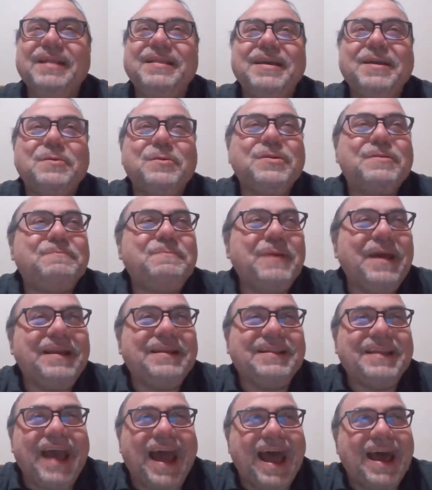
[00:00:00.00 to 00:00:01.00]
think it was
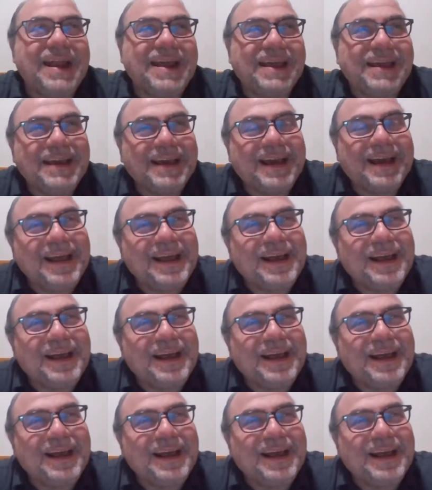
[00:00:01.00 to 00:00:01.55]
Big Daddy